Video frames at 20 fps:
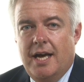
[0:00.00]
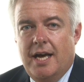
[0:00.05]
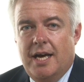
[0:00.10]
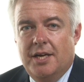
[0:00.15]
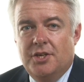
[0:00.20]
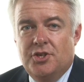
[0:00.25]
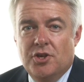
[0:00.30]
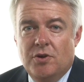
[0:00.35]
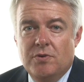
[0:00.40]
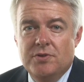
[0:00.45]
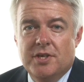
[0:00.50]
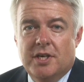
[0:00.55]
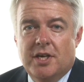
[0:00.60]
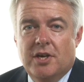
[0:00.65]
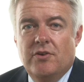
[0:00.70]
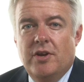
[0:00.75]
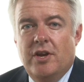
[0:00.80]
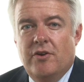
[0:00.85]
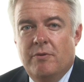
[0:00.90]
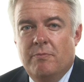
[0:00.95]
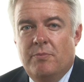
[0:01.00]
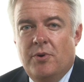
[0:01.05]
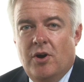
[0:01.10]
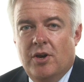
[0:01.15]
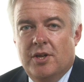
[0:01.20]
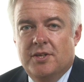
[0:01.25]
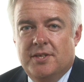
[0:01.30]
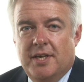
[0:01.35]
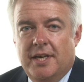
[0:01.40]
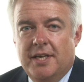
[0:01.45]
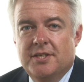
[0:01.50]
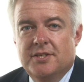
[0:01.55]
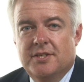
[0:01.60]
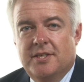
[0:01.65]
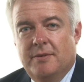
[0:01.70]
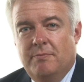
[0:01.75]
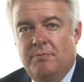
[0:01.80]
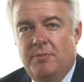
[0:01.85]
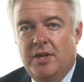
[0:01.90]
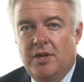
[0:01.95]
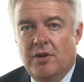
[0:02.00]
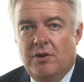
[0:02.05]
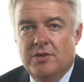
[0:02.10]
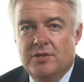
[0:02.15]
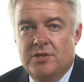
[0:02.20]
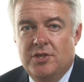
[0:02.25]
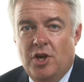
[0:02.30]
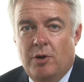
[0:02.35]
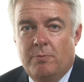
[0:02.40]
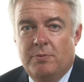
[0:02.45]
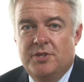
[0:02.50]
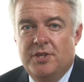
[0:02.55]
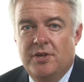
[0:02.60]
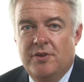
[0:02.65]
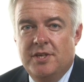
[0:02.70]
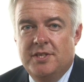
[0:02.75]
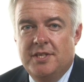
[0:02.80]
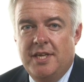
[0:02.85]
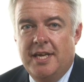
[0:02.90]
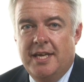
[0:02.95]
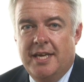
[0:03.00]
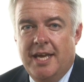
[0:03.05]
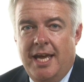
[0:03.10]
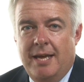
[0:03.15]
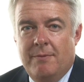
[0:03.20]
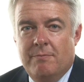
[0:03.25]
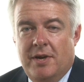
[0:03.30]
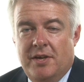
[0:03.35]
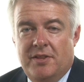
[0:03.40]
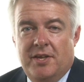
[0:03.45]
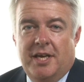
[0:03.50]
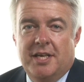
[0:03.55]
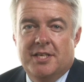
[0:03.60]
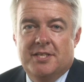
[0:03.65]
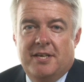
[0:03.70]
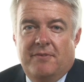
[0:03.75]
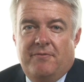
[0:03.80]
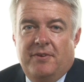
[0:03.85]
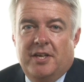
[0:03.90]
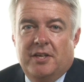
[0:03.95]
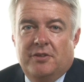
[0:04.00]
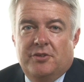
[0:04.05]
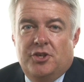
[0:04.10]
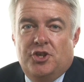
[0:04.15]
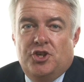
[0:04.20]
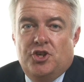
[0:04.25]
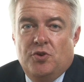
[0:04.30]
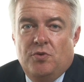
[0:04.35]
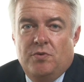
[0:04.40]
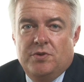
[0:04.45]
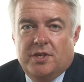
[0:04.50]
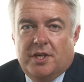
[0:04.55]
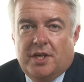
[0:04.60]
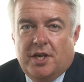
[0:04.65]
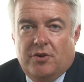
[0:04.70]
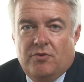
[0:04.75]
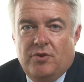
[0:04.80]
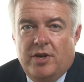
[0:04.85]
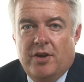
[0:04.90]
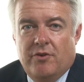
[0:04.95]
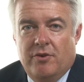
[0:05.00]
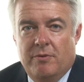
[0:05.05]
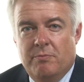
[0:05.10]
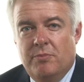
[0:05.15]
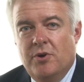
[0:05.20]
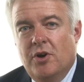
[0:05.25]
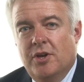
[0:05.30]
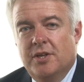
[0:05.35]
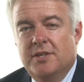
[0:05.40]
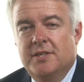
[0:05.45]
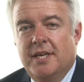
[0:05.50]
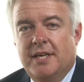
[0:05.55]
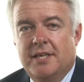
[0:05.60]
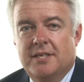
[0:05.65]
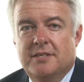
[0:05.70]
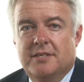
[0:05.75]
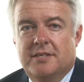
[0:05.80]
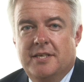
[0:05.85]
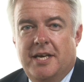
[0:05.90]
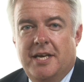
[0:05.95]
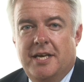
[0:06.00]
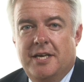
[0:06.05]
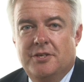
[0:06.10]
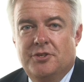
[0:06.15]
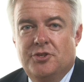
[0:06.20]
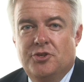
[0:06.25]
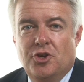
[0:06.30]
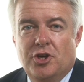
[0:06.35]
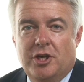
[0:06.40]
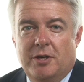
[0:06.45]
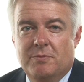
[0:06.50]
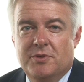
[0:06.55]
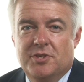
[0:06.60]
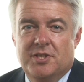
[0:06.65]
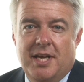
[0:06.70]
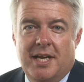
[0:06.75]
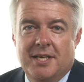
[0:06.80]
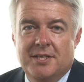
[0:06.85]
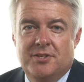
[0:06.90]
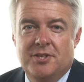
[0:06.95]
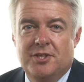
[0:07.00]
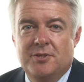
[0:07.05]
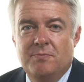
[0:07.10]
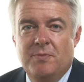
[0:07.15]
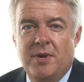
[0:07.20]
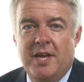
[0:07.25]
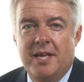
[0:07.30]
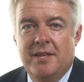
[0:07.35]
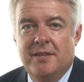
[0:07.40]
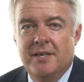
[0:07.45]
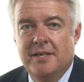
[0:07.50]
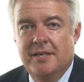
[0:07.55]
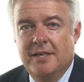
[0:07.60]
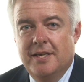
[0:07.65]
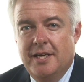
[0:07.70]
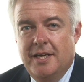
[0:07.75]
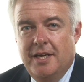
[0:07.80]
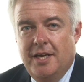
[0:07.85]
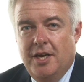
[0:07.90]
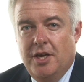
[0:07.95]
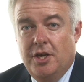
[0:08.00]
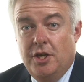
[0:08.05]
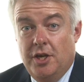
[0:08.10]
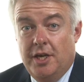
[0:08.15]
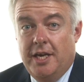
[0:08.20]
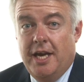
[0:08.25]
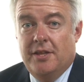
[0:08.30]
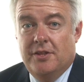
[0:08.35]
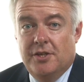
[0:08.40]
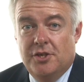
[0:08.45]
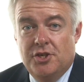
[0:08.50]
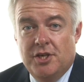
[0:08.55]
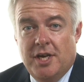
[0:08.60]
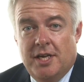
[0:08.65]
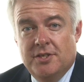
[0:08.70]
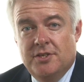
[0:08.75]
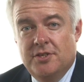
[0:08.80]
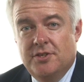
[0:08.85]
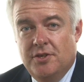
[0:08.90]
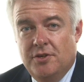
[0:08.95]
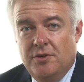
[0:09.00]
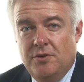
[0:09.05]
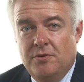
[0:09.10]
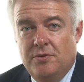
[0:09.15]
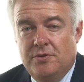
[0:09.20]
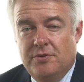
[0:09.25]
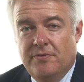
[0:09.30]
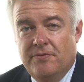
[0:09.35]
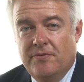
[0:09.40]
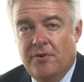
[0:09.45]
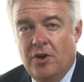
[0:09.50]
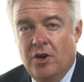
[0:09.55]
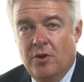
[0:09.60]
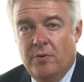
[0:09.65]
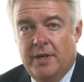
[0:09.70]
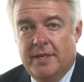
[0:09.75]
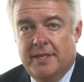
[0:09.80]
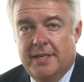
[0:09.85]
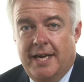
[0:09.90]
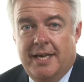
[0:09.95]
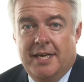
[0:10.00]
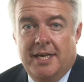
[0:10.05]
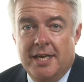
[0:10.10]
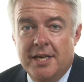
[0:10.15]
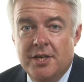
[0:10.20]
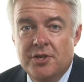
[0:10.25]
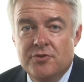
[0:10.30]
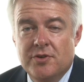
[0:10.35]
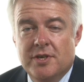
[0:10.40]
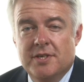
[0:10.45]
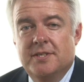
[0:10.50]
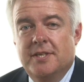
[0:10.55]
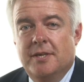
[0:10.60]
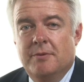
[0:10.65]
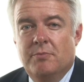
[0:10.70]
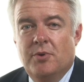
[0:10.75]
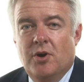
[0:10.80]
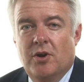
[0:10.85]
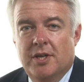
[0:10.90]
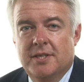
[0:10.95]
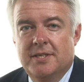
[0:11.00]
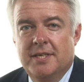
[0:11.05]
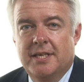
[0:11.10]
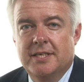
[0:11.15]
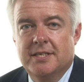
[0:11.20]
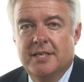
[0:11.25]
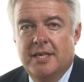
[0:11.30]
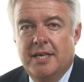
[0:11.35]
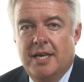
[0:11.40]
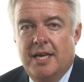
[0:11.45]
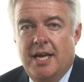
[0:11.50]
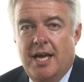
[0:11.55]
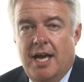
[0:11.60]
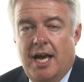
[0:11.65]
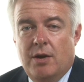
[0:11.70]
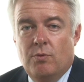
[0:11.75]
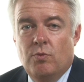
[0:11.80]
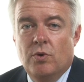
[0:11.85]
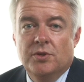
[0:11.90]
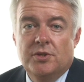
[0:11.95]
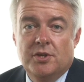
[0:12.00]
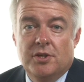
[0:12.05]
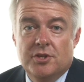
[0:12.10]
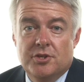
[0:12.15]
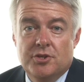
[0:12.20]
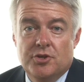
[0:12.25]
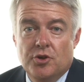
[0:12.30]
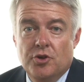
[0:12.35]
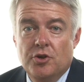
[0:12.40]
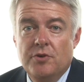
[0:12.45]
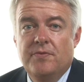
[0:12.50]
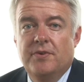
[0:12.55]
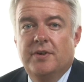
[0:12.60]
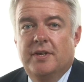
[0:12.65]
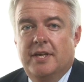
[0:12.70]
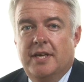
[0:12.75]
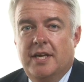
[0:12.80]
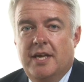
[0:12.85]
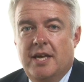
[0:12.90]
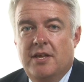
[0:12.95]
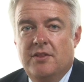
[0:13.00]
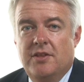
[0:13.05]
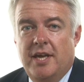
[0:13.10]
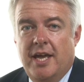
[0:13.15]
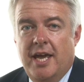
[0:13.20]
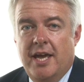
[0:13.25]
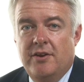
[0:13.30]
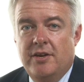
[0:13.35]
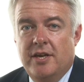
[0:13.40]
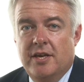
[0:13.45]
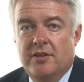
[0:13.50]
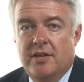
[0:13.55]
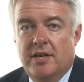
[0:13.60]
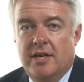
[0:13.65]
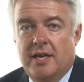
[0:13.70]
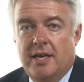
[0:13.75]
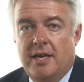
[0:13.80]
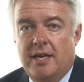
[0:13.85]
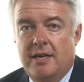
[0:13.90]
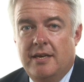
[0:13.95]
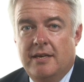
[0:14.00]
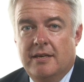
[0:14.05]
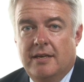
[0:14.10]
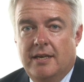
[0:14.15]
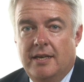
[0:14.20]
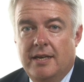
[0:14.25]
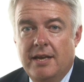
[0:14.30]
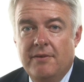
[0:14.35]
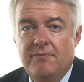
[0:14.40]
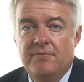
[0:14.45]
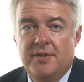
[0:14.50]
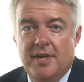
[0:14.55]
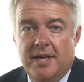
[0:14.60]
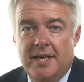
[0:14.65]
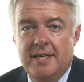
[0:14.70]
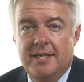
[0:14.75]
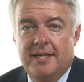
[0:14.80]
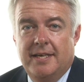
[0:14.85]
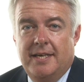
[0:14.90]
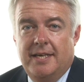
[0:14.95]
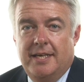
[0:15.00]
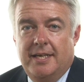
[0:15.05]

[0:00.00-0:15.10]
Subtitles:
I chose a career in politics because the opportunity came. I think it's difficult to choose a career in politics. Circumstances mean that you get the chance to follow it. I had an interest in politics. I wanted to serve the area that I lived in.